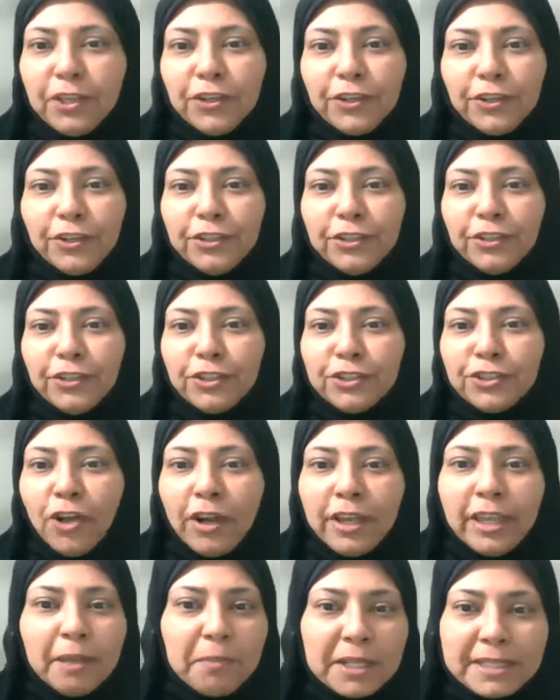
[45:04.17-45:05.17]
here,
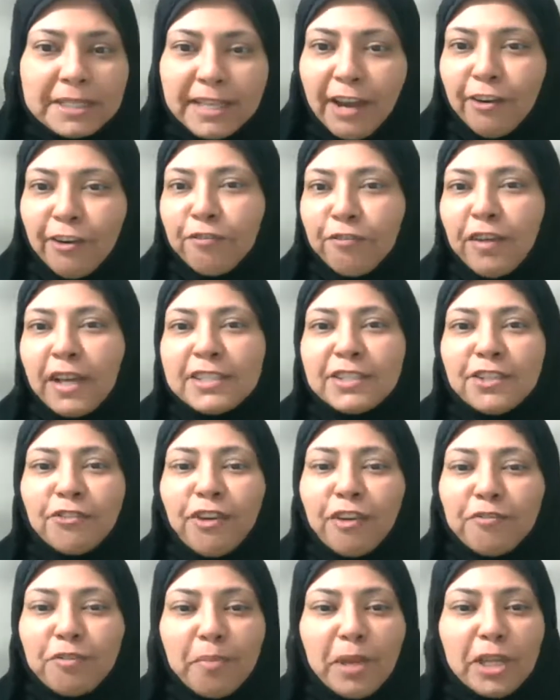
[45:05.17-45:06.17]
talking about sacrifice and
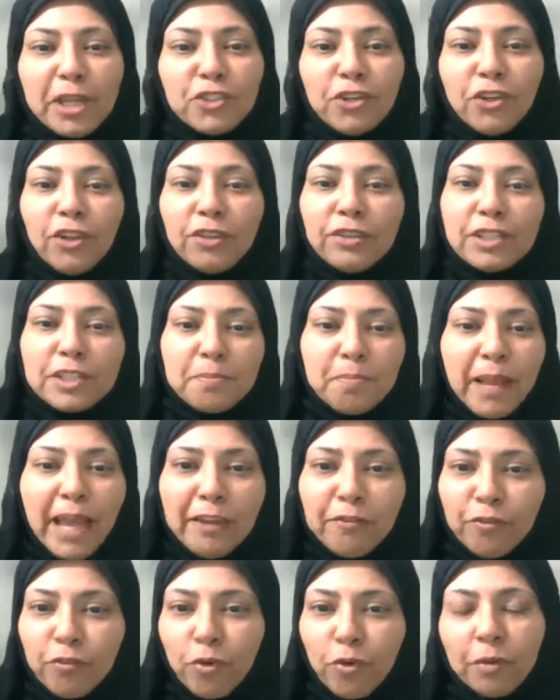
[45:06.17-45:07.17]
reformation on this
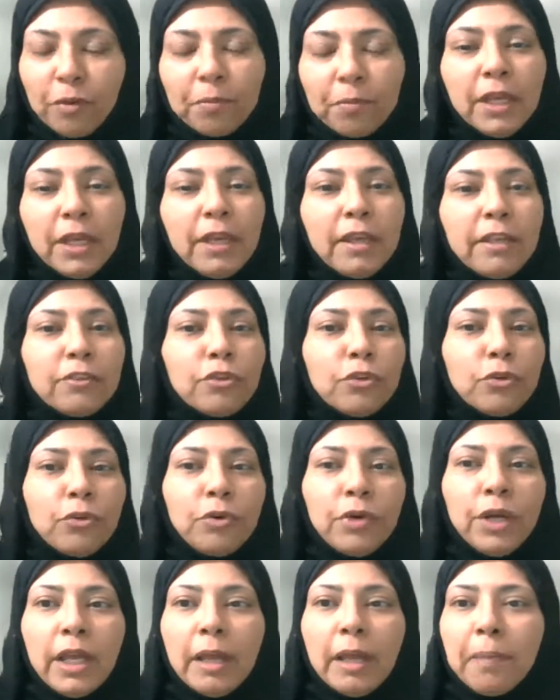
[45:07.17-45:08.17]
platform,
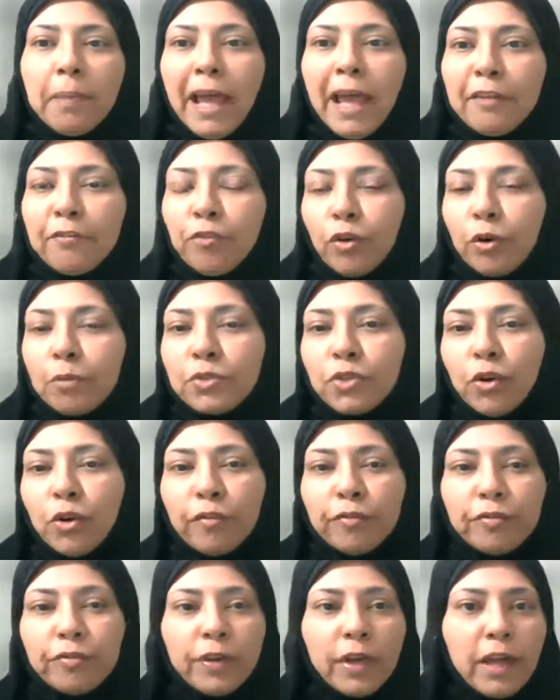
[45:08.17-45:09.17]
through platforms
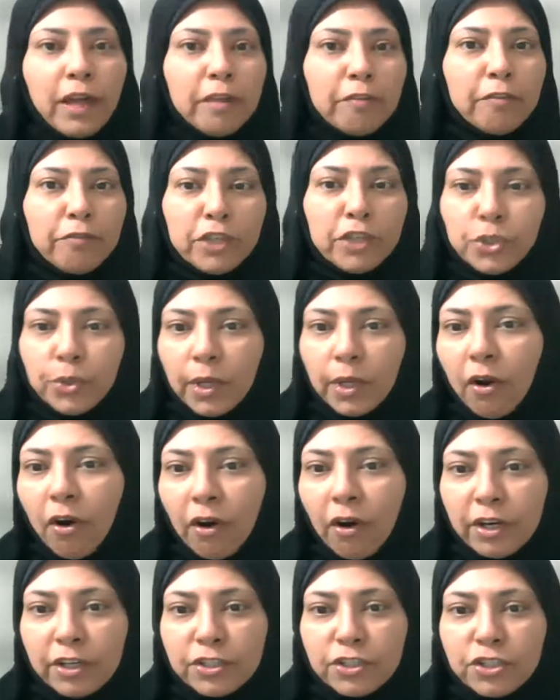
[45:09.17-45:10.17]
of visual
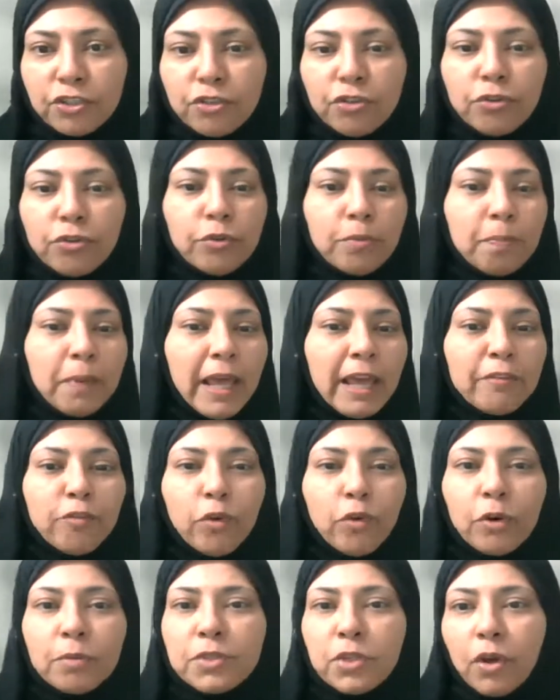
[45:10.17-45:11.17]
arts, through
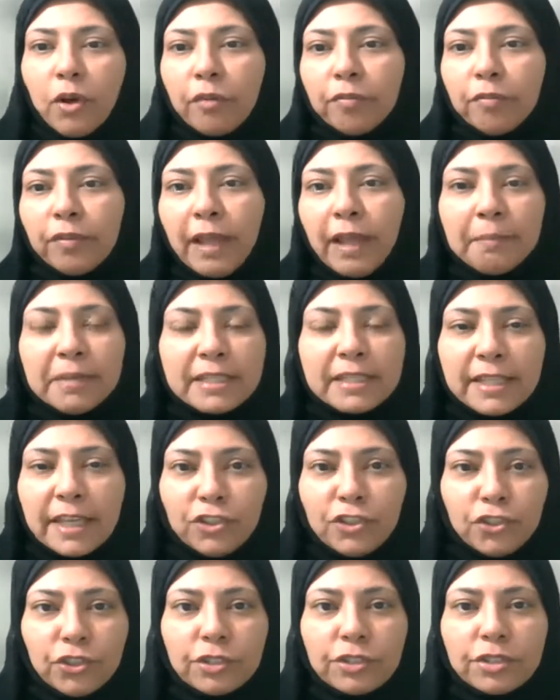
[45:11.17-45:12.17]
platforms of
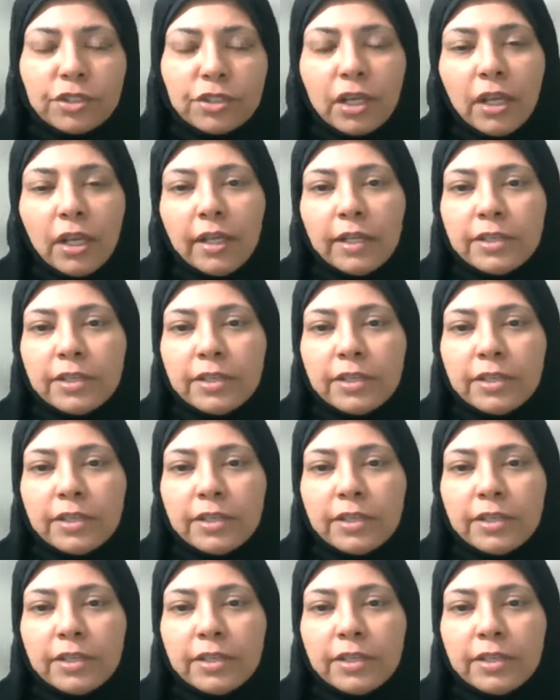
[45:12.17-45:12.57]
lamentations.